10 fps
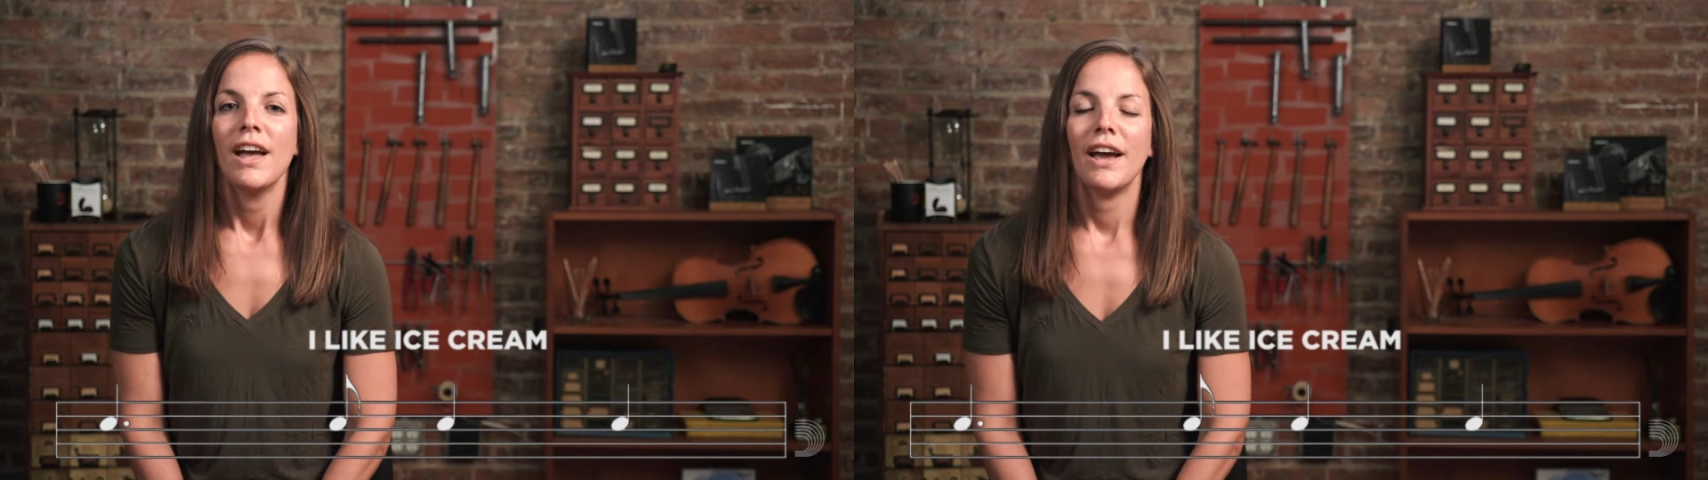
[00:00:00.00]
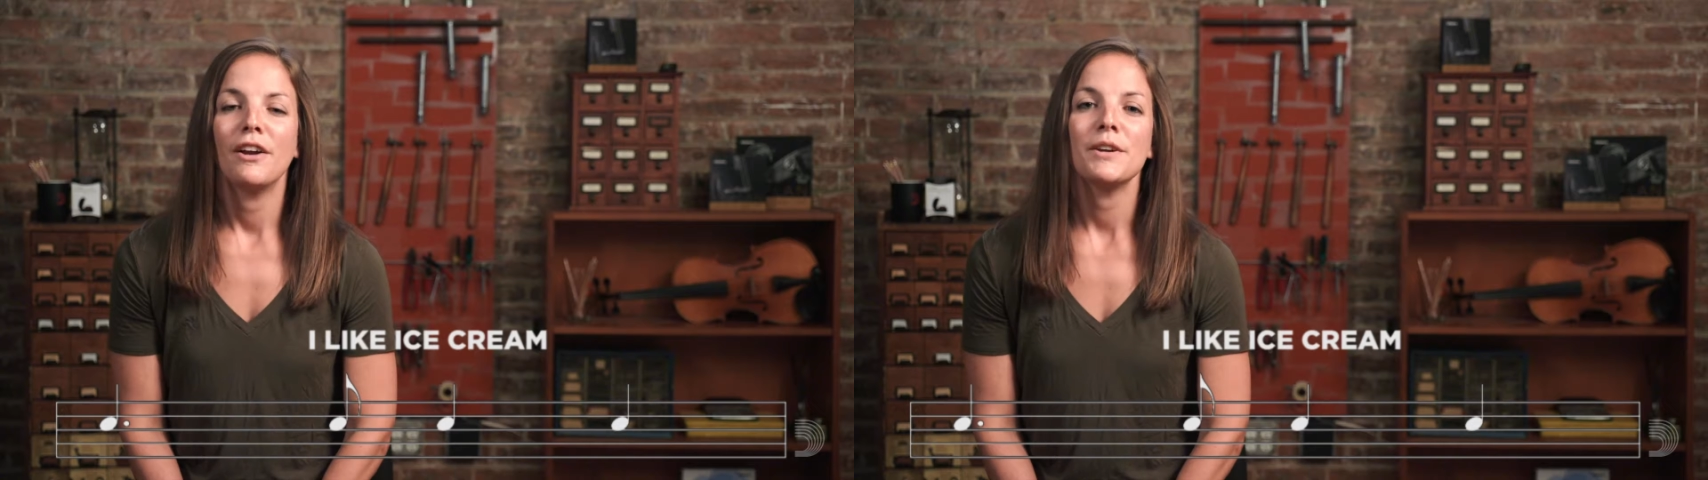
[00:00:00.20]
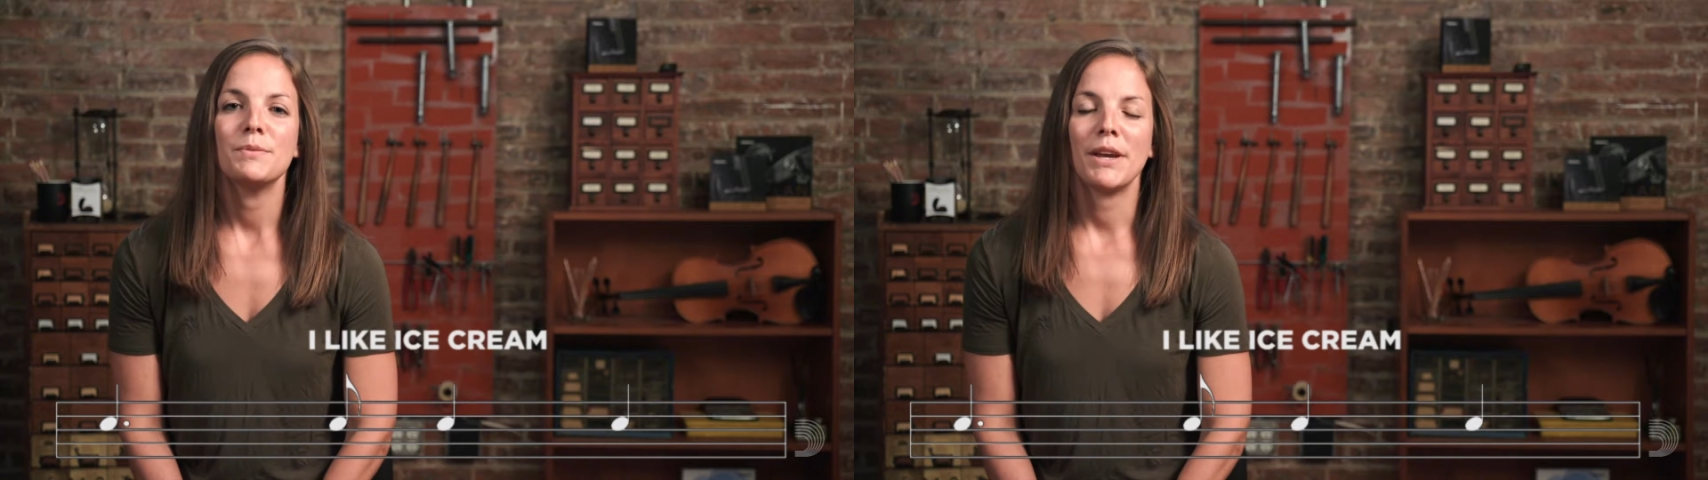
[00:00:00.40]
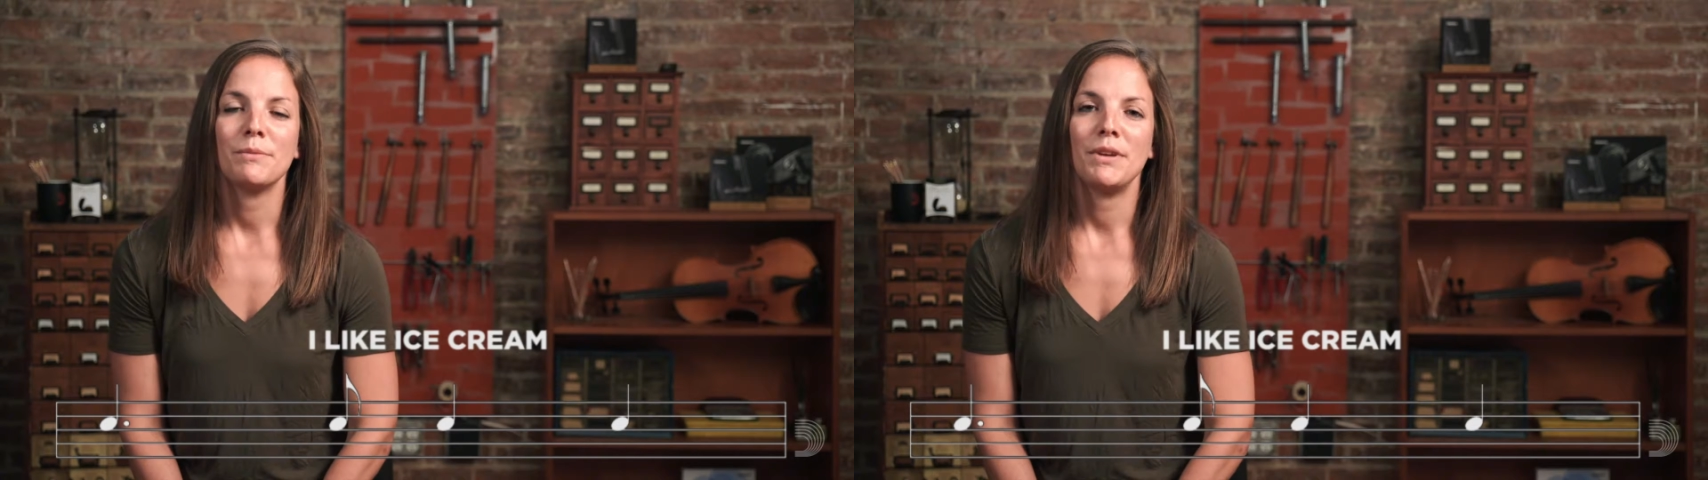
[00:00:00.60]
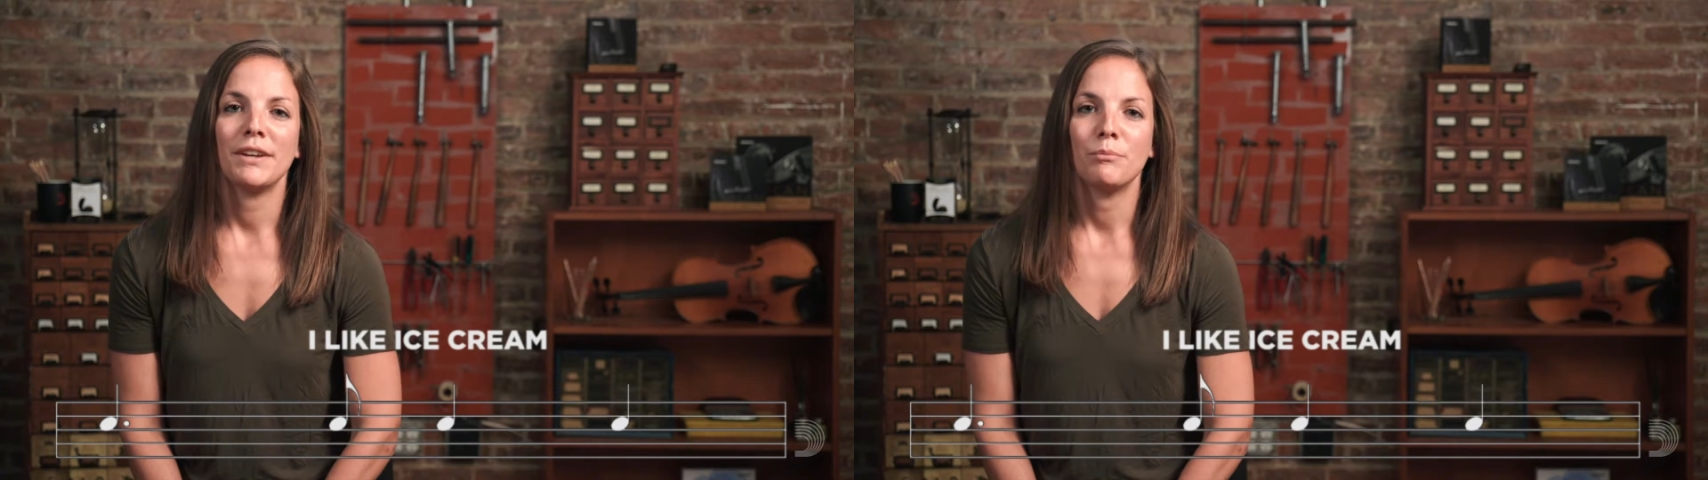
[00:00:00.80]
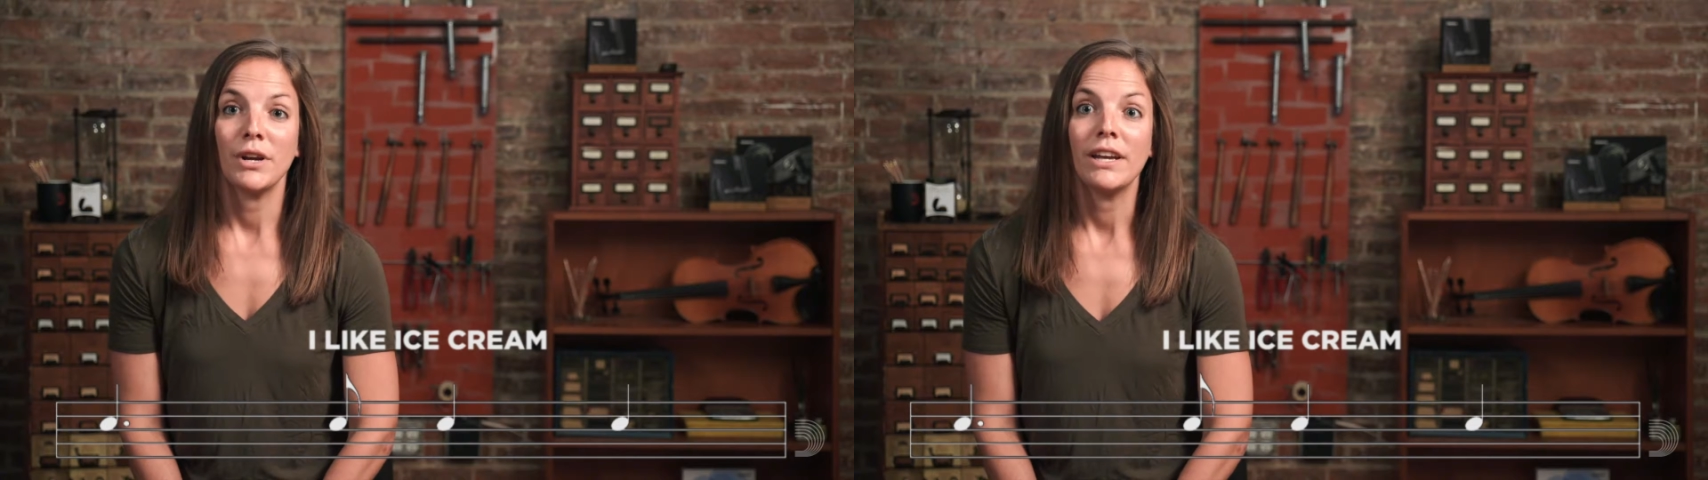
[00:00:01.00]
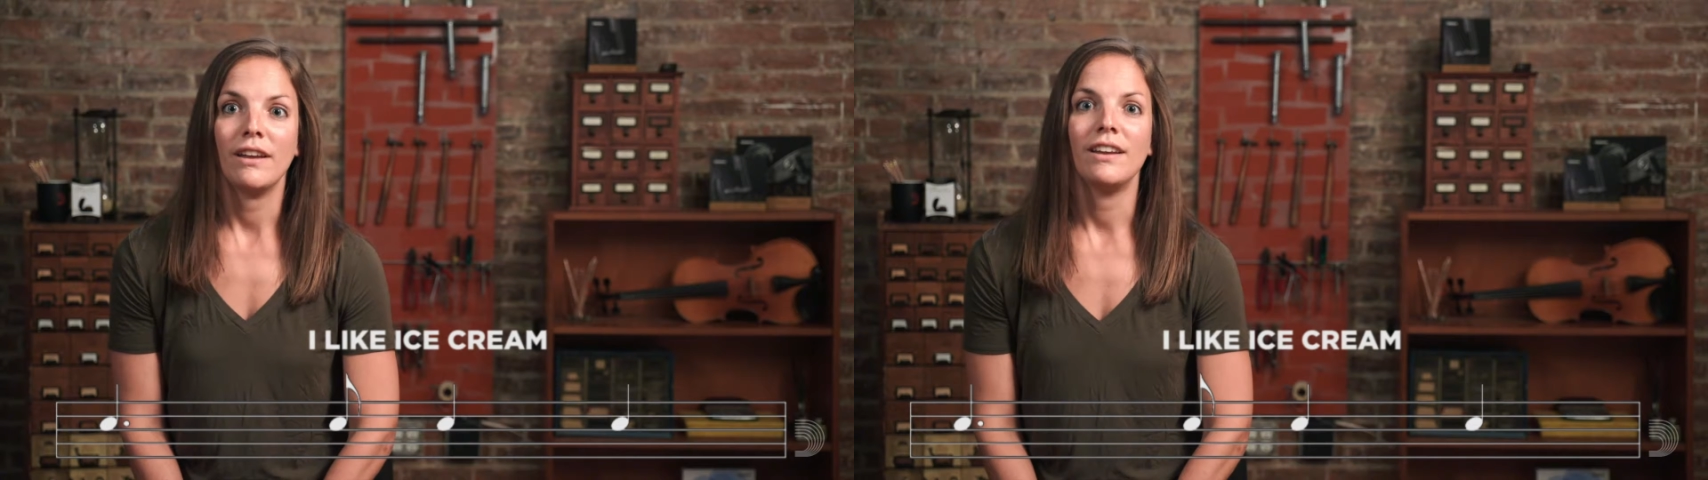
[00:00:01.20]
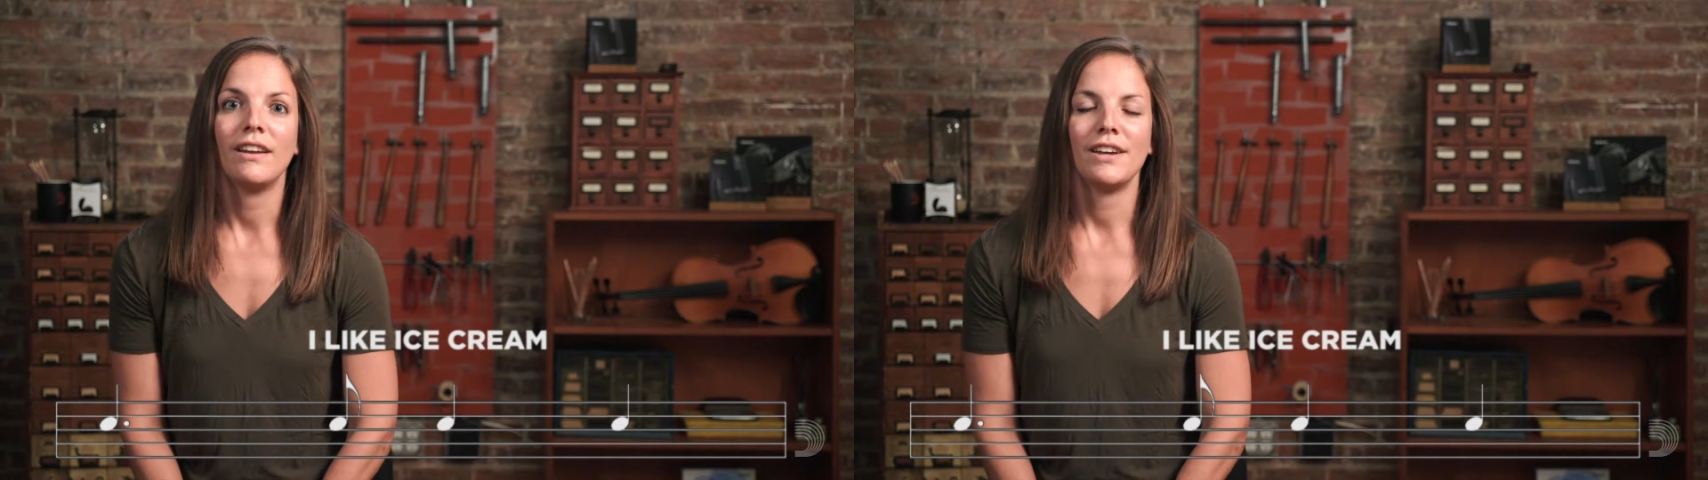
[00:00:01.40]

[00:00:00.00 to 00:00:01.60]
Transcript: and always beg me to bring in